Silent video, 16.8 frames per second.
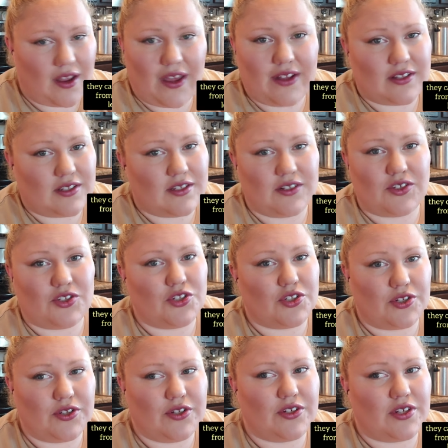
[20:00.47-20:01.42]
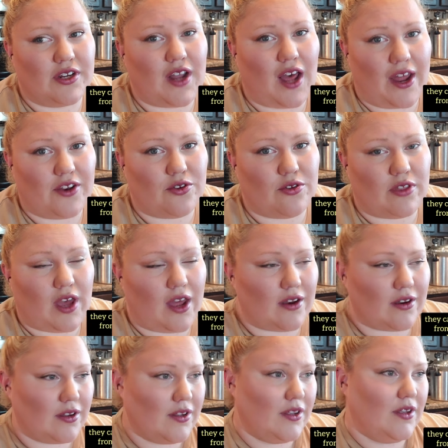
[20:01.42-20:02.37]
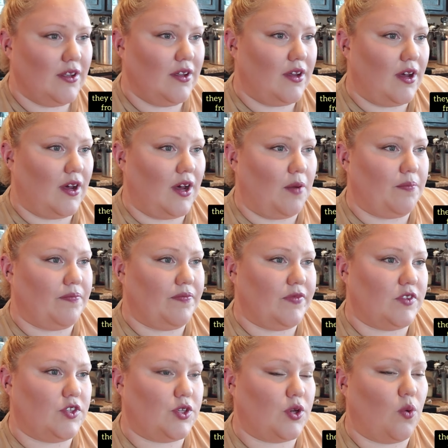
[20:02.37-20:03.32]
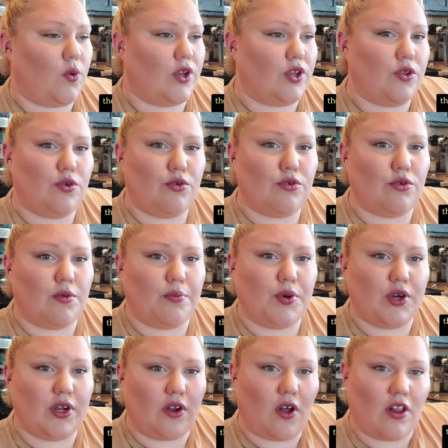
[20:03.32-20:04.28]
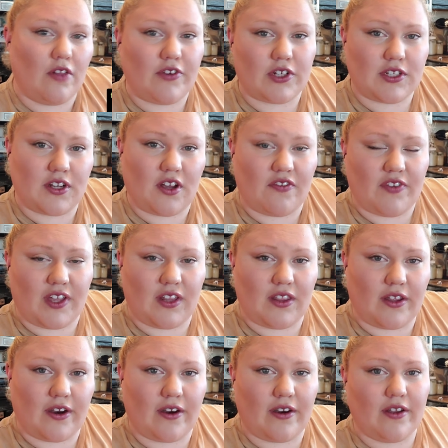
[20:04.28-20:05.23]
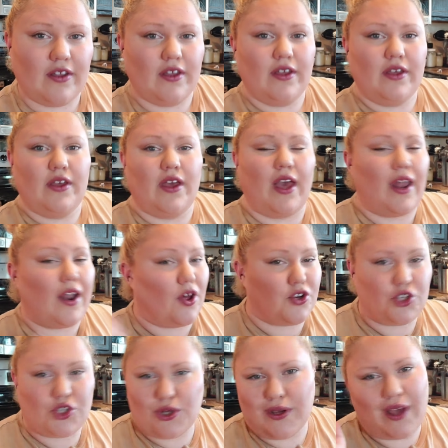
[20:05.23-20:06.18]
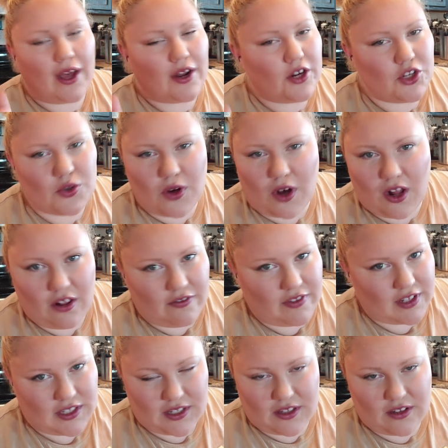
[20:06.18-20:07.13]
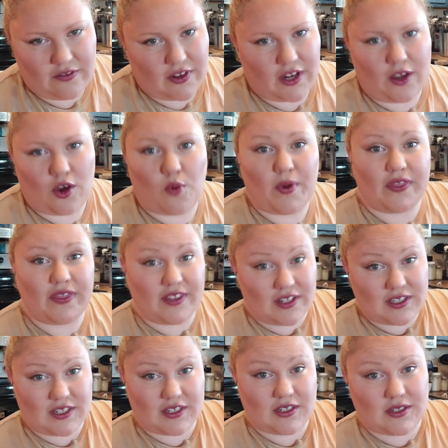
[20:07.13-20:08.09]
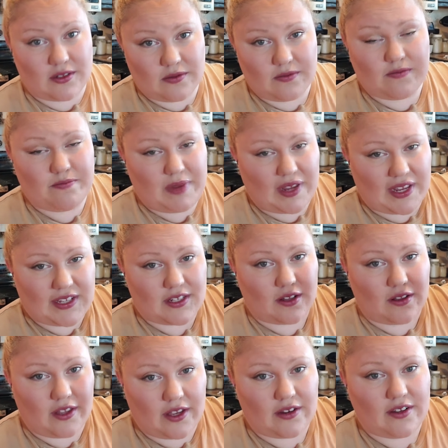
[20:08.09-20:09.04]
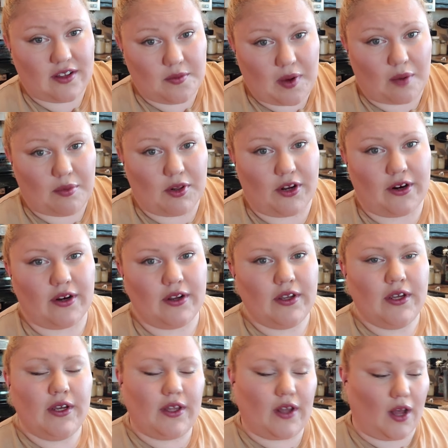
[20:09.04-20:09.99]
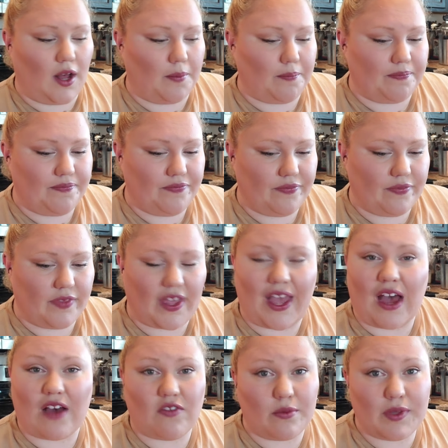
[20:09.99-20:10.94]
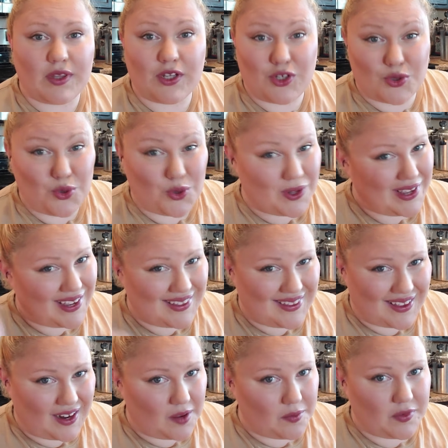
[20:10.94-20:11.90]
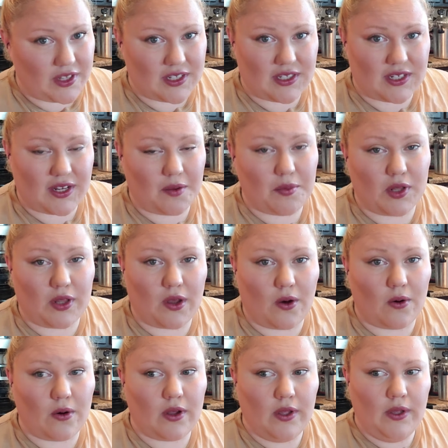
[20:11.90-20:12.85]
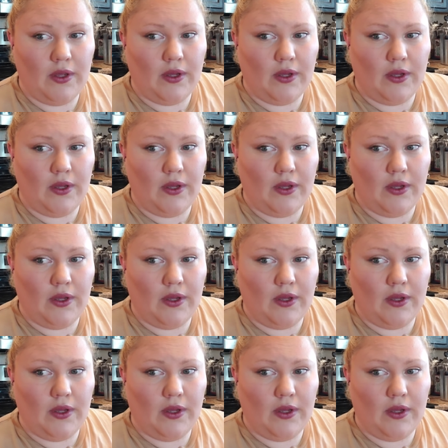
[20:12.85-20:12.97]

It's just good to not do that. So when you put all of your stuff in there, and I'll show you how to do all of this in the video, but this is basically a debubbler. They have them in the toolkit that I'm listing below.